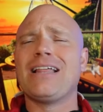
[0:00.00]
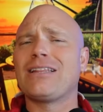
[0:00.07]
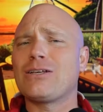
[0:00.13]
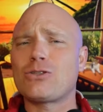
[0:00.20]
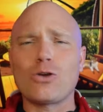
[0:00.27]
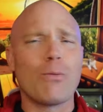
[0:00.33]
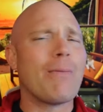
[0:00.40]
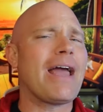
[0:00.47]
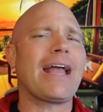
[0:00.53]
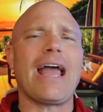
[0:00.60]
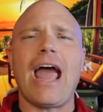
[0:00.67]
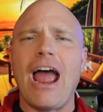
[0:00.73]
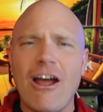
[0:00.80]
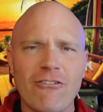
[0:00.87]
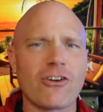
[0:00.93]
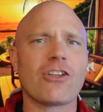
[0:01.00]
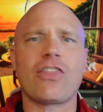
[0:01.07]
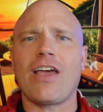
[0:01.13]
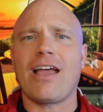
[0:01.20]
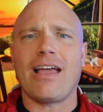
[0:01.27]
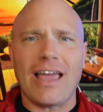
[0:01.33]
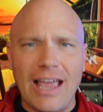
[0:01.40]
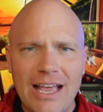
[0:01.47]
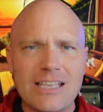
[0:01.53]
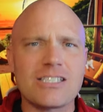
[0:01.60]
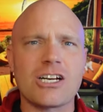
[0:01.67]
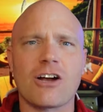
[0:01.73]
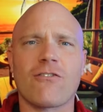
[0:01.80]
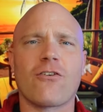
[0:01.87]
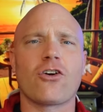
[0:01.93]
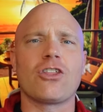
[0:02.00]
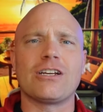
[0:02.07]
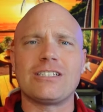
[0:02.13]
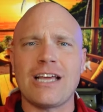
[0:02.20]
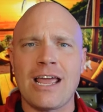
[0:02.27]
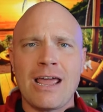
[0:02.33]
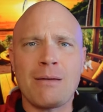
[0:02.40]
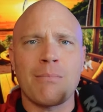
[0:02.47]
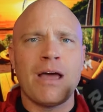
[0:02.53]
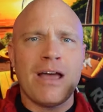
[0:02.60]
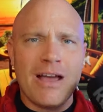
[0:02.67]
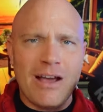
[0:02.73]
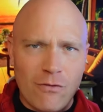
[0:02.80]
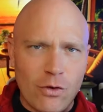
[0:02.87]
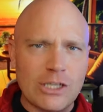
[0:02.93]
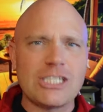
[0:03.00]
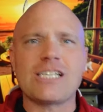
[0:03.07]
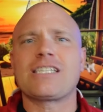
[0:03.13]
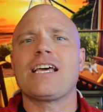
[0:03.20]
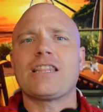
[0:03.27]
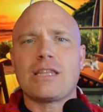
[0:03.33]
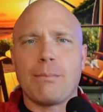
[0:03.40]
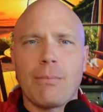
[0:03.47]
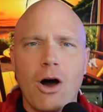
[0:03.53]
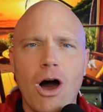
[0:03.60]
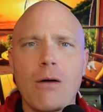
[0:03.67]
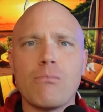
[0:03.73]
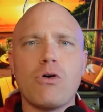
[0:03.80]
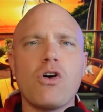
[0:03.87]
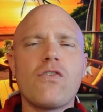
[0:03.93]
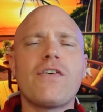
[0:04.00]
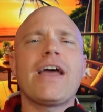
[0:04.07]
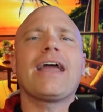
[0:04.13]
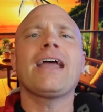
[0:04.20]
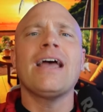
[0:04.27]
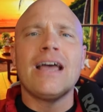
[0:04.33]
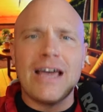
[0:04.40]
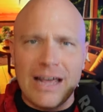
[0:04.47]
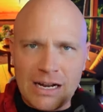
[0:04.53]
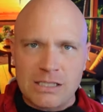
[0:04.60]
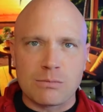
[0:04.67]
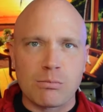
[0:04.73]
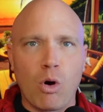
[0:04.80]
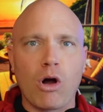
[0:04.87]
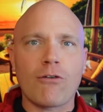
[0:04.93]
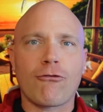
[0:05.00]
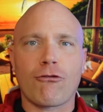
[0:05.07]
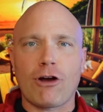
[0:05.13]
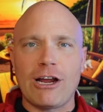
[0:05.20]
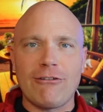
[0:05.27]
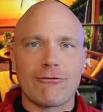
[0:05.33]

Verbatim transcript: This will make everything easier for the team if we just get the ball moving and it's more free